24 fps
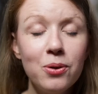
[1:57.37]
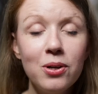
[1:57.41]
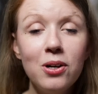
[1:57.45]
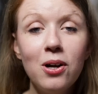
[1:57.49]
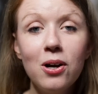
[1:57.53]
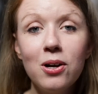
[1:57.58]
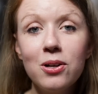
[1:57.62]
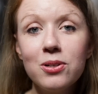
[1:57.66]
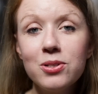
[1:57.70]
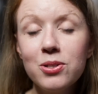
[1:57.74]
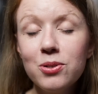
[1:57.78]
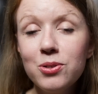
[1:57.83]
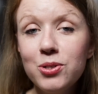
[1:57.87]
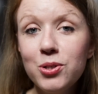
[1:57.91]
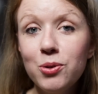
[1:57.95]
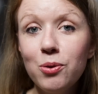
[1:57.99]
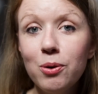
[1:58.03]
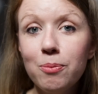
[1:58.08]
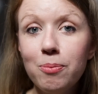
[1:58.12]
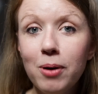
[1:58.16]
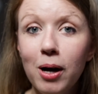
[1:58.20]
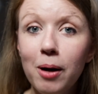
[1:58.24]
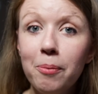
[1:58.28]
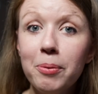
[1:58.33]
You can also
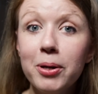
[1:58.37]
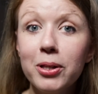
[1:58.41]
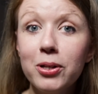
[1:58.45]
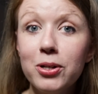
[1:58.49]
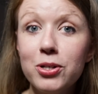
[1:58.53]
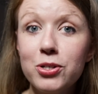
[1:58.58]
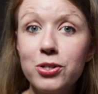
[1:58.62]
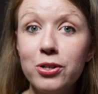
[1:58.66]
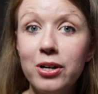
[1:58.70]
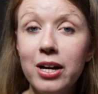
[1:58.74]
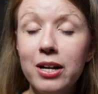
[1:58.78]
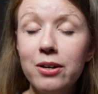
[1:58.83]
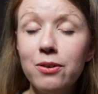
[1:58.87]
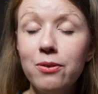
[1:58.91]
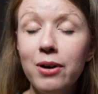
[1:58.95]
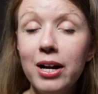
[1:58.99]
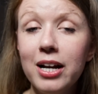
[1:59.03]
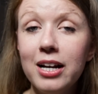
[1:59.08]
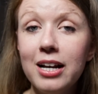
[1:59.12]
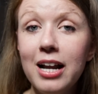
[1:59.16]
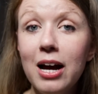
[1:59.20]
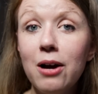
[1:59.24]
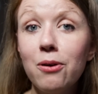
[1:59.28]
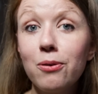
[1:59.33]
do a popular trend
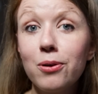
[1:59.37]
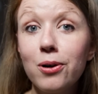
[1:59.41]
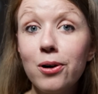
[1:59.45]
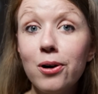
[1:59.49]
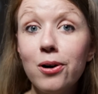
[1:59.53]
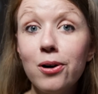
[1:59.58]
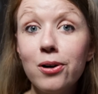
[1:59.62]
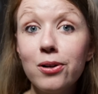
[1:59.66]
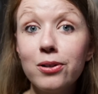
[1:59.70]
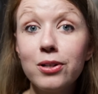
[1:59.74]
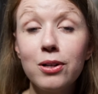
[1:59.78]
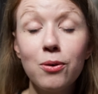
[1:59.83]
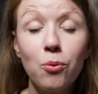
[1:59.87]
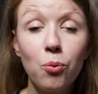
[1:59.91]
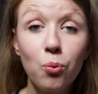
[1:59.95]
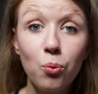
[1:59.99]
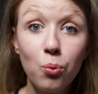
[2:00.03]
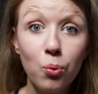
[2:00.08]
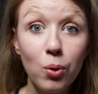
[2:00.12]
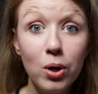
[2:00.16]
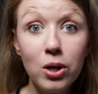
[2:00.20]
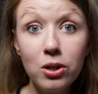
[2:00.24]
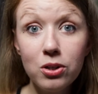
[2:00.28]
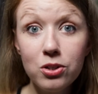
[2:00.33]
right now called
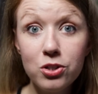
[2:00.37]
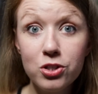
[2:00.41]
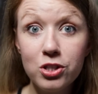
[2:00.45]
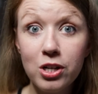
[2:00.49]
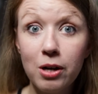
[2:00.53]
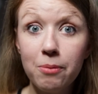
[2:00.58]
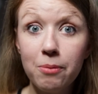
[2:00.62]
world